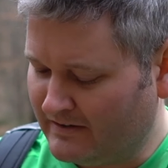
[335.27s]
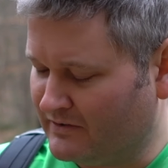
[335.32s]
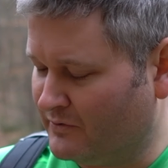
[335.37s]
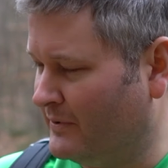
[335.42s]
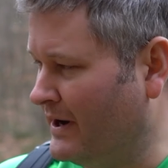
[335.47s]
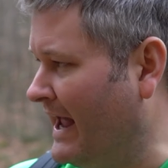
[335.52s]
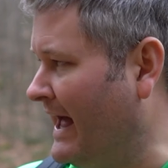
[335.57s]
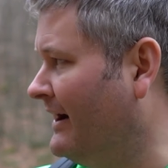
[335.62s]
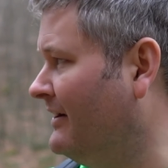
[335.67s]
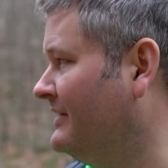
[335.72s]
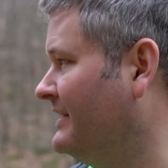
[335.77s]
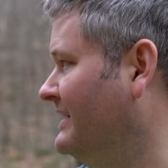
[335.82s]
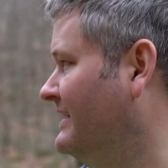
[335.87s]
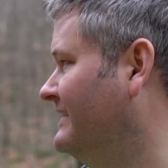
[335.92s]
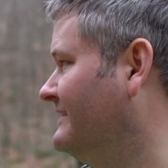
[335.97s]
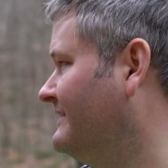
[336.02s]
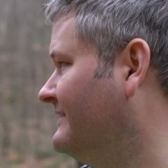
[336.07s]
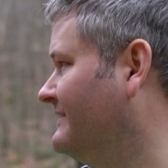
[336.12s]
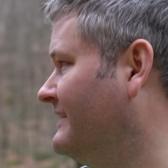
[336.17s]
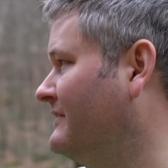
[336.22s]
the reality
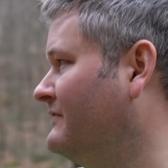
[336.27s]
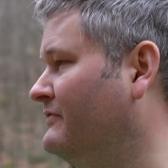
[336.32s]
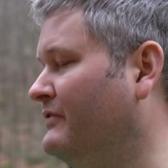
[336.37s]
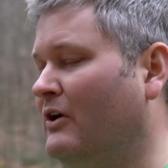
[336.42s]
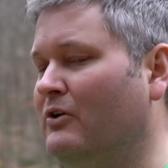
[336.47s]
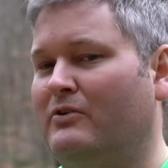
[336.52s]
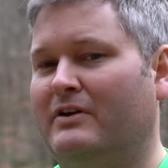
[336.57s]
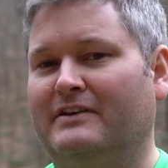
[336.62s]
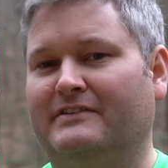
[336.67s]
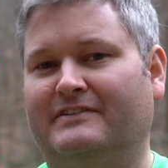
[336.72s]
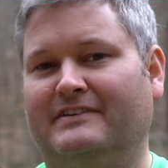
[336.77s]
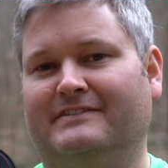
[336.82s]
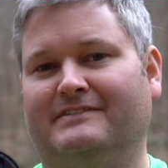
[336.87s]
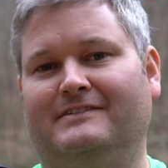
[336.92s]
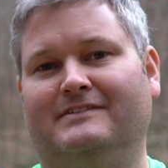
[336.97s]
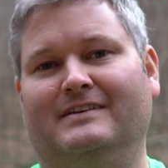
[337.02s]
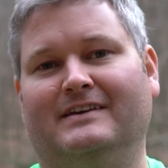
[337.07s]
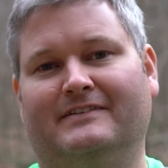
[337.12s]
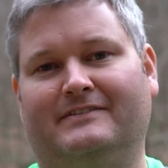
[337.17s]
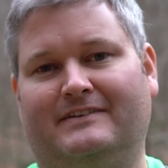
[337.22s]
is is that focus is
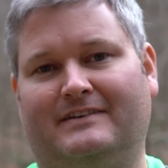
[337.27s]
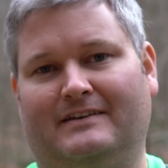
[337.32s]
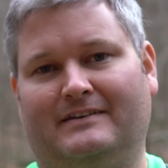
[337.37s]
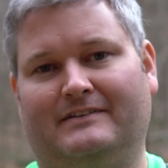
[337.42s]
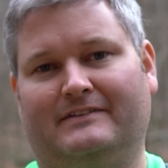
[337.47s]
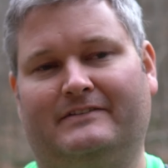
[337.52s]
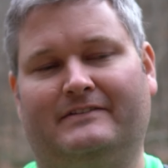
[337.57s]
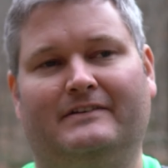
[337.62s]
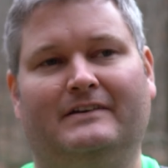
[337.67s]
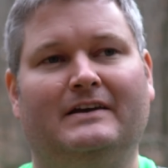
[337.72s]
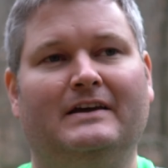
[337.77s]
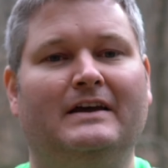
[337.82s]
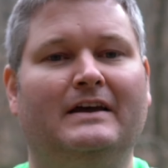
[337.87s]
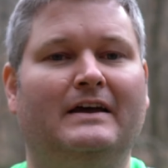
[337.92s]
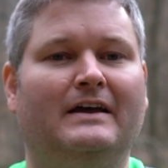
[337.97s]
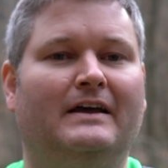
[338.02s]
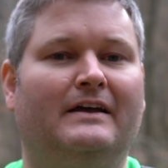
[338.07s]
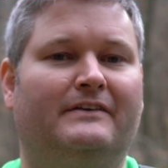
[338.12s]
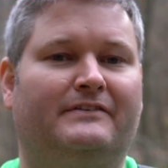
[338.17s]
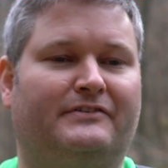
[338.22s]
distance
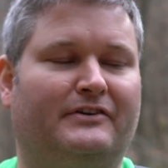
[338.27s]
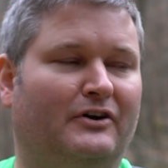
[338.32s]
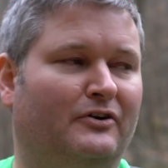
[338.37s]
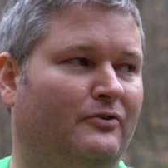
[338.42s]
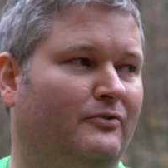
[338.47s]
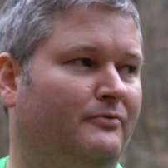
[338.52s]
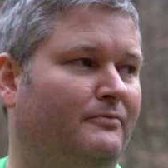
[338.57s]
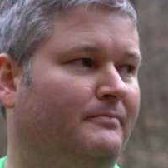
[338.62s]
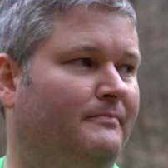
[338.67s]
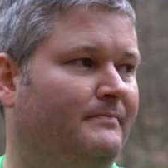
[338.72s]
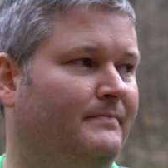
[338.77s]
so